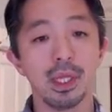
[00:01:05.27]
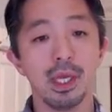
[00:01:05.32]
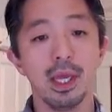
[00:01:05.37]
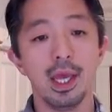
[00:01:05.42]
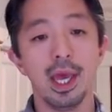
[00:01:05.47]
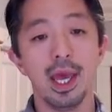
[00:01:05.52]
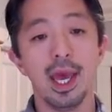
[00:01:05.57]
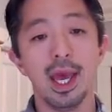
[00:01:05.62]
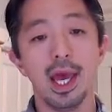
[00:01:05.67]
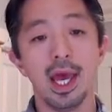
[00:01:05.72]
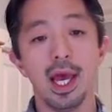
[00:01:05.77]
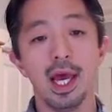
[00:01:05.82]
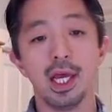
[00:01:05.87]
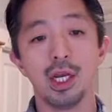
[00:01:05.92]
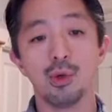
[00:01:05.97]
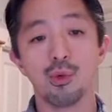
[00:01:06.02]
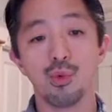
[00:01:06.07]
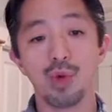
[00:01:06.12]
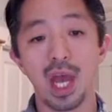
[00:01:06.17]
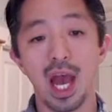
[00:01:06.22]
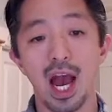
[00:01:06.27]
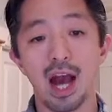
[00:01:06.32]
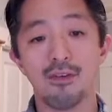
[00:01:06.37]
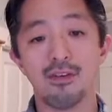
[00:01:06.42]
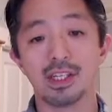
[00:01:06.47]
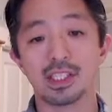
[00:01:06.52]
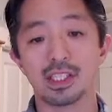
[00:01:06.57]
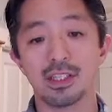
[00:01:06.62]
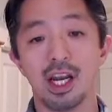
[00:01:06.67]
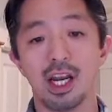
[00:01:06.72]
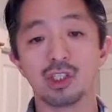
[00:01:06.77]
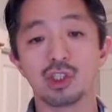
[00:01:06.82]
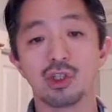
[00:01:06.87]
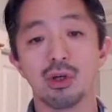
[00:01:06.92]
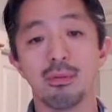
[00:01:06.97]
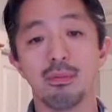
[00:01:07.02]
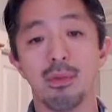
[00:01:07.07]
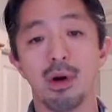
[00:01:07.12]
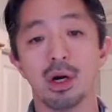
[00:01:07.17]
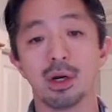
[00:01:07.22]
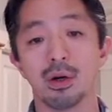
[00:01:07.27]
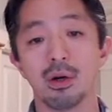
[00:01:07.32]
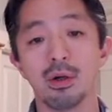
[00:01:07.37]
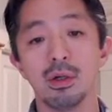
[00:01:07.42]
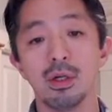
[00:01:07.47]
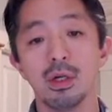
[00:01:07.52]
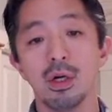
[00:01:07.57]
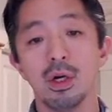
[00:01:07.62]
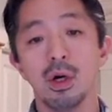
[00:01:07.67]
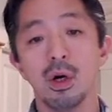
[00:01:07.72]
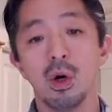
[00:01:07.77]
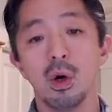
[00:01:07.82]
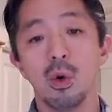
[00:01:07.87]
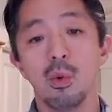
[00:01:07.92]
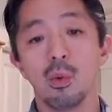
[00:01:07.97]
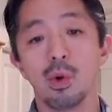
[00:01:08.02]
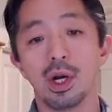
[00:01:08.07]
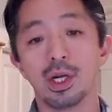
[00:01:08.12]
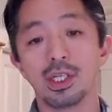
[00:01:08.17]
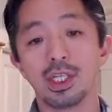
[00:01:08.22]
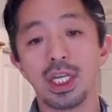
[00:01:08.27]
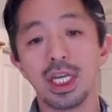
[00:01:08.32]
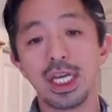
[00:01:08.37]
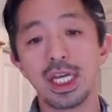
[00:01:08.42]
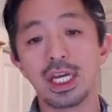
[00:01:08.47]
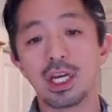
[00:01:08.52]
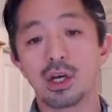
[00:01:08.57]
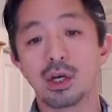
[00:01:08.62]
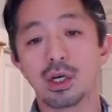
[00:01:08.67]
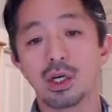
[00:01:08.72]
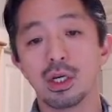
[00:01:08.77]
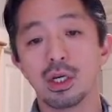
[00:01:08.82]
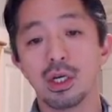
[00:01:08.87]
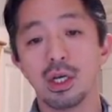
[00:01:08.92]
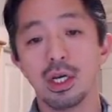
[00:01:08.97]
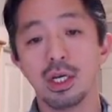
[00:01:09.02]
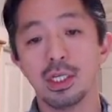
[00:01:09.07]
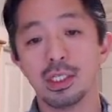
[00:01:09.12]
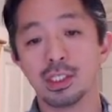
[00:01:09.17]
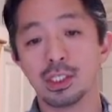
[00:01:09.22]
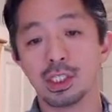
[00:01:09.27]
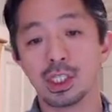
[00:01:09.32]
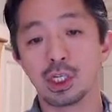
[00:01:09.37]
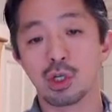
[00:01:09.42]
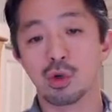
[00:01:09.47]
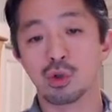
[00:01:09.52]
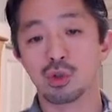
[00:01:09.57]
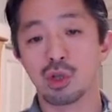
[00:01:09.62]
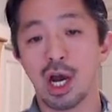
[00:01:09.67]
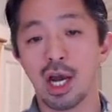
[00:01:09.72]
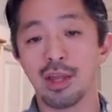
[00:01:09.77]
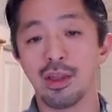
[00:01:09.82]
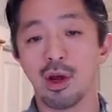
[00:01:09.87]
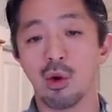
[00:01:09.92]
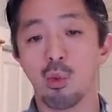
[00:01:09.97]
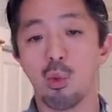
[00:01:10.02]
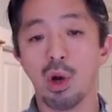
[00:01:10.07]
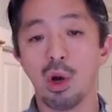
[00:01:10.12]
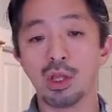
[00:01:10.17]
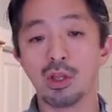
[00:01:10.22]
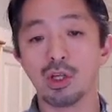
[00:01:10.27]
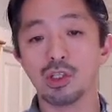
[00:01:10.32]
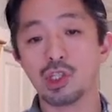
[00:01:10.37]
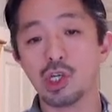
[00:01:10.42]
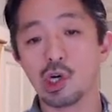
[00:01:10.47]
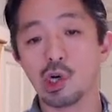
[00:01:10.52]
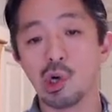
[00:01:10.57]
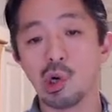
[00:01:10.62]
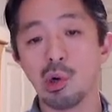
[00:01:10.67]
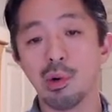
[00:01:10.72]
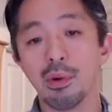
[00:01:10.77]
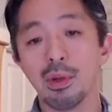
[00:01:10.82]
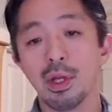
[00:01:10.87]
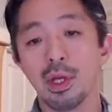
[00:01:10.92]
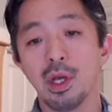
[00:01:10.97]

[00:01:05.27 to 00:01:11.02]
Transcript: and we have a selection model where t is equal to either 1 or 0.